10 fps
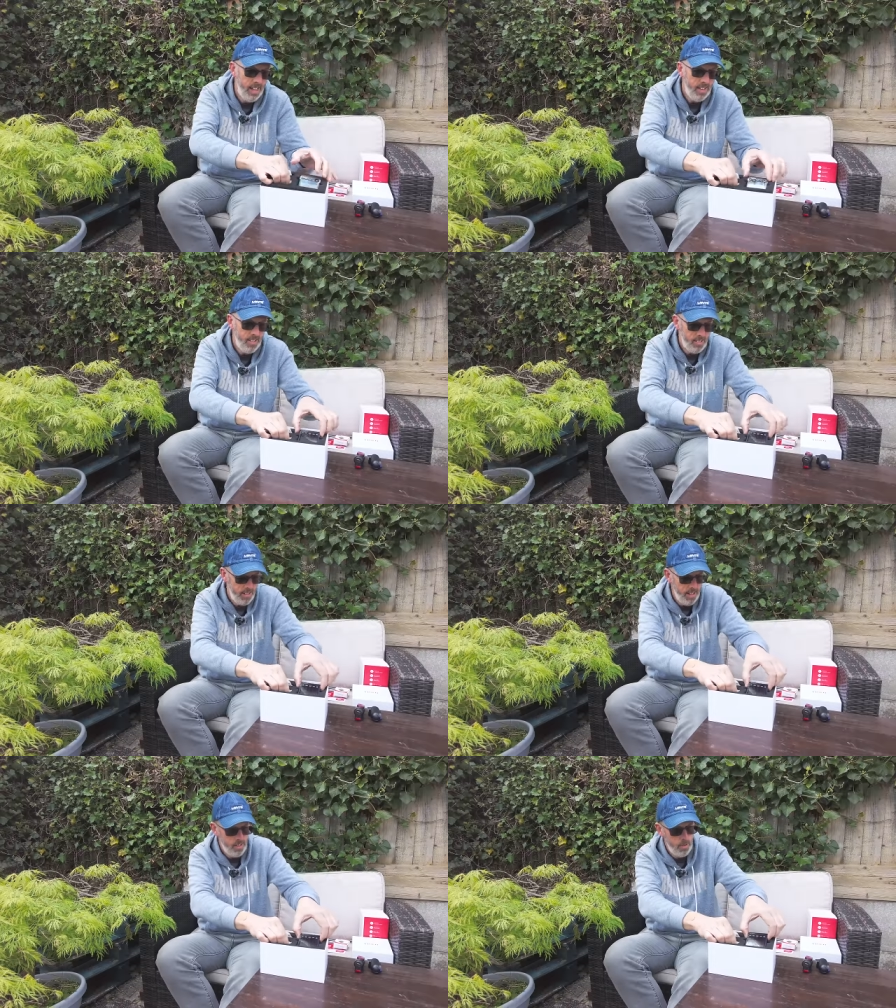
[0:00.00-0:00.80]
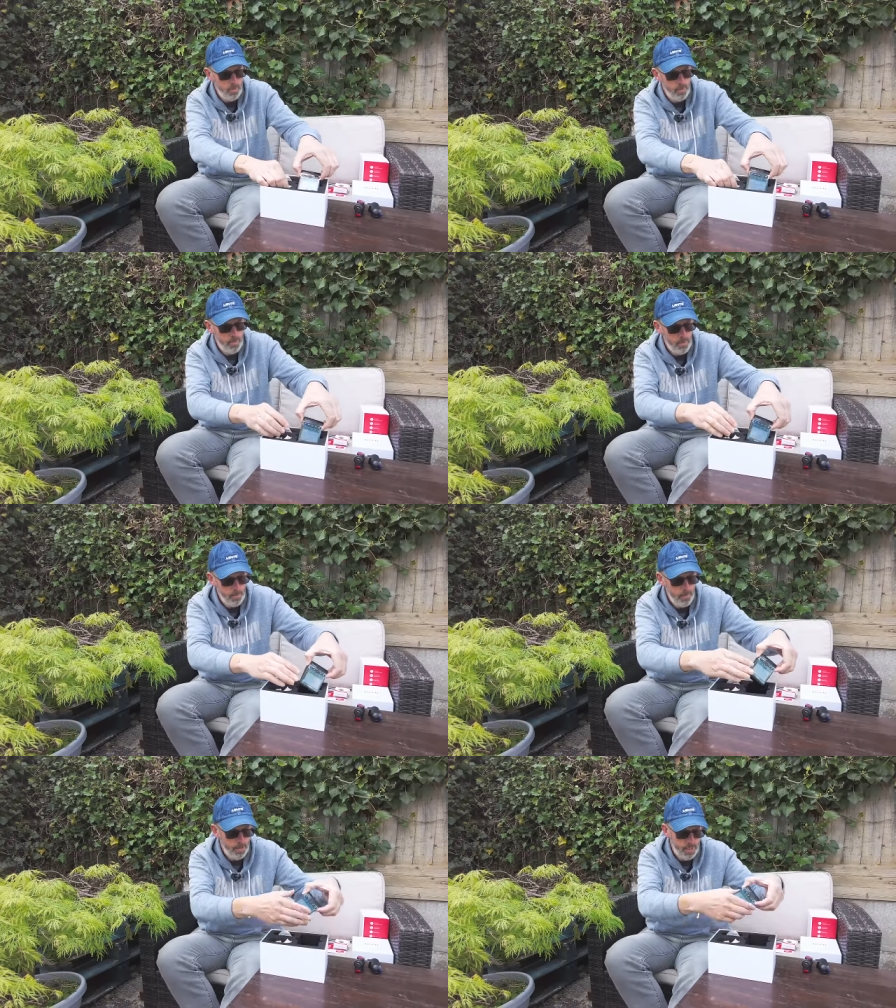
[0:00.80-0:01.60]
let's uh, just
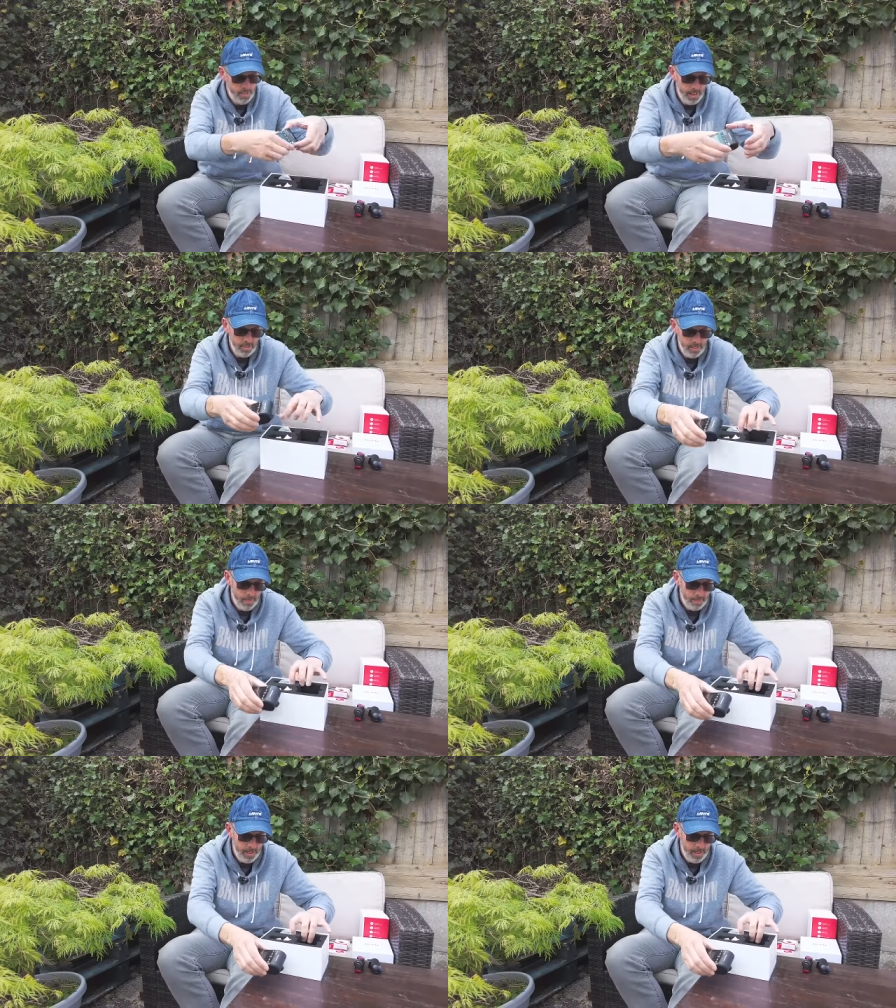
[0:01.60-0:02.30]
put the dash cam